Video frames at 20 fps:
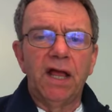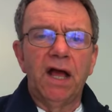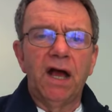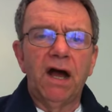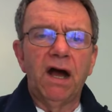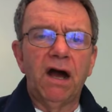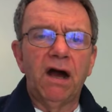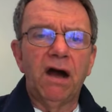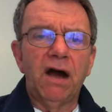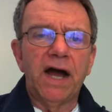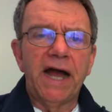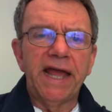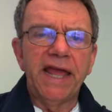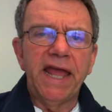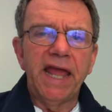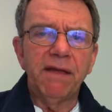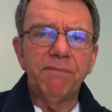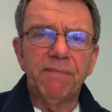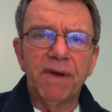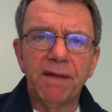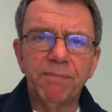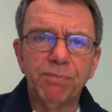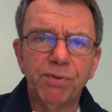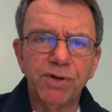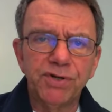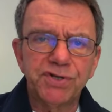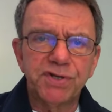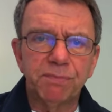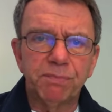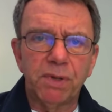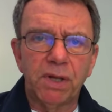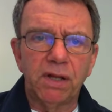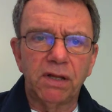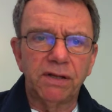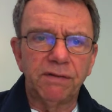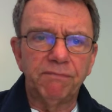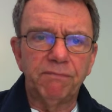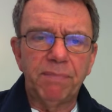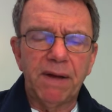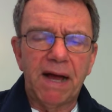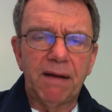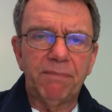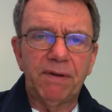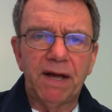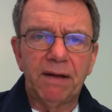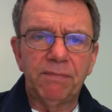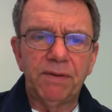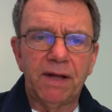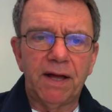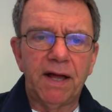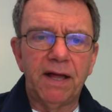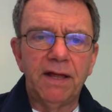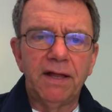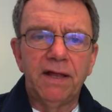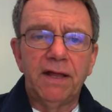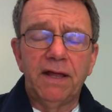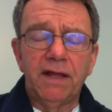I hate my principal and blah, blah, blah.